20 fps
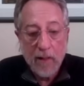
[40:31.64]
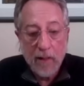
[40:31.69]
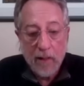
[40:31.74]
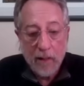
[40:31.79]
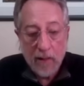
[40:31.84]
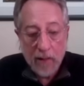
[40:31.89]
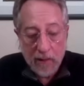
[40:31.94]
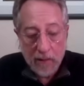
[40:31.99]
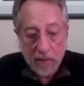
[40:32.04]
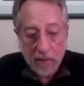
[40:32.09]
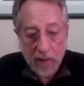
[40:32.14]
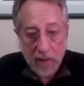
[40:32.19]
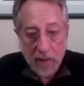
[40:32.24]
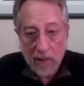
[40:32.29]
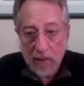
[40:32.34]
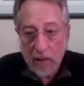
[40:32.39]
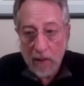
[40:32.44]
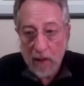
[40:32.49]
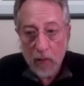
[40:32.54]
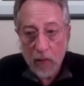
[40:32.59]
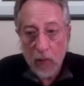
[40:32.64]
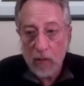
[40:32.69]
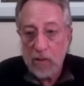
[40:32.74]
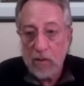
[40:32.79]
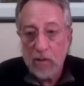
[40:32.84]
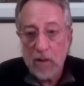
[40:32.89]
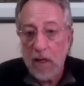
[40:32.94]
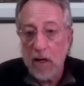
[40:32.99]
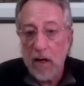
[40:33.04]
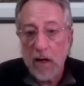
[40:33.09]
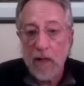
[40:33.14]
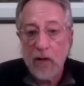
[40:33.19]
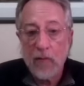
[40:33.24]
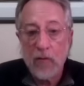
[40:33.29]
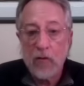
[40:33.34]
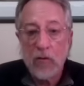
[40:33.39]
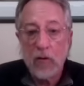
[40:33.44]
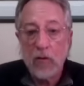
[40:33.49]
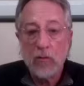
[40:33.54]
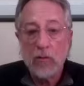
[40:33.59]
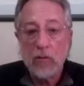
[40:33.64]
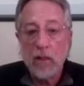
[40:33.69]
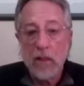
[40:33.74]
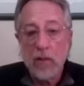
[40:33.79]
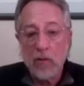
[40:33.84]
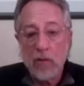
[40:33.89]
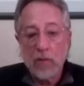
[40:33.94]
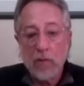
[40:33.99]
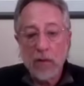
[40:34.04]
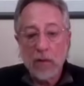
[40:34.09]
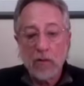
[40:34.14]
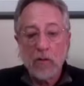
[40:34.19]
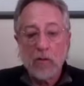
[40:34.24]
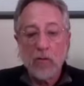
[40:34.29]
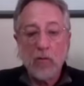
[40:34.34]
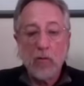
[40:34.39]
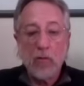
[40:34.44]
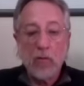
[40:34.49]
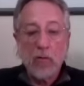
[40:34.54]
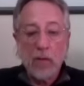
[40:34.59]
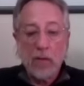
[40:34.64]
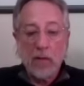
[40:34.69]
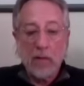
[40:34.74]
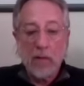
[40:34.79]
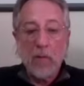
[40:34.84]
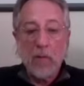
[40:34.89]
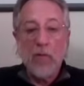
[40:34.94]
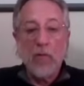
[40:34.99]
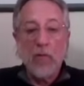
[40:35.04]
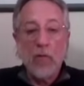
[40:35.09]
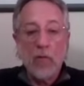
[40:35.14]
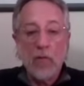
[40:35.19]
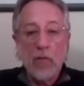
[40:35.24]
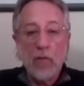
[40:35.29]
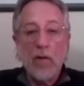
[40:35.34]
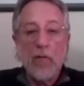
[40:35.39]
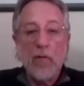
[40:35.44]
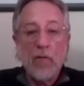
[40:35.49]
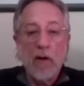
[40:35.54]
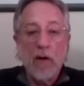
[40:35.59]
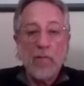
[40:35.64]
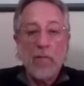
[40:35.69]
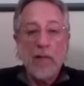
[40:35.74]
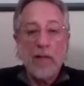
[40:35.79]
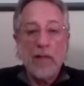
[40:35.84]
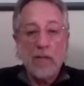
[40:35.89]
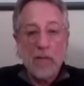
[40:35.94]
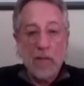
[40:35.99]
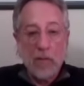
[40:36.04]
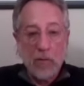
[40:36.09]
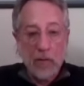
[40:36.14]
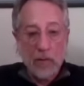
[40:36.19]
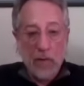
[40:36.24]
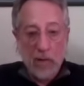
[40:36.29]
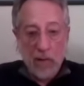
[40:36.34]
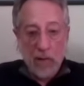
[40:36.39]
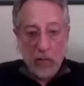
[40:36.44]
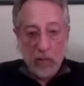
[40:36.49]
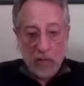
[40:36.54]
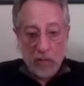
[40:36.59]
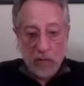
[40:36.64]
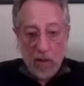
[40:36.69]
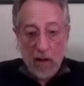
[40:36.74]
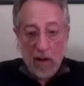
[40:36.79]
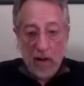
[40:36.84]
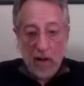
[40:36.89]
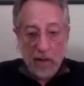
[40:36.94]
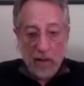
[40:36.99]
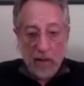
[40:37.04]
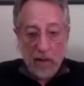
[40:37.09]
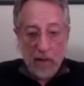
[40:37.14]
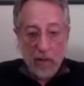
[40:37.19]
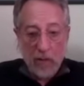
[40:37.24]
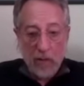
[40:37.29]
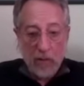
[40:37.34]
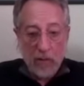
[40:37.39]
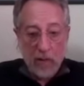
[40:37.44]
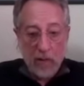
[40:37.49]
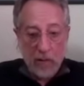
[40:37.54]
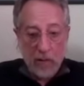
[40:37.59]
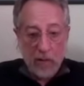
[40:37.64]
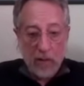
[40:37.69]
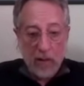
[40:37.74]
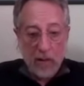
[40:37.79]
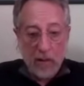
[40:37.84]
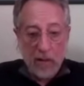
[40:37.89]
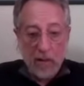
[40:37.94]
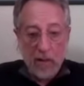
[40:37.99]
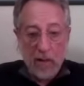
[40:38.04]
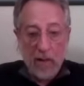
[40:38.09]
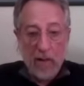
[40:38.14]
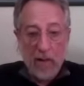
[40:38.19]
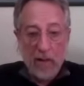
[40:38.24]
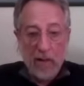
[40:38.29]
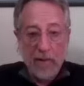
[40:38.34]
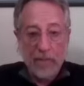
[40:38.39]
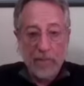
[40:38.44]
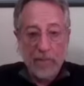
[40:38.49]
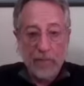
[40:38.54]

And then I wasn't that I never told anyone about the story except for if I met someone that was dying, I would tell them how to die.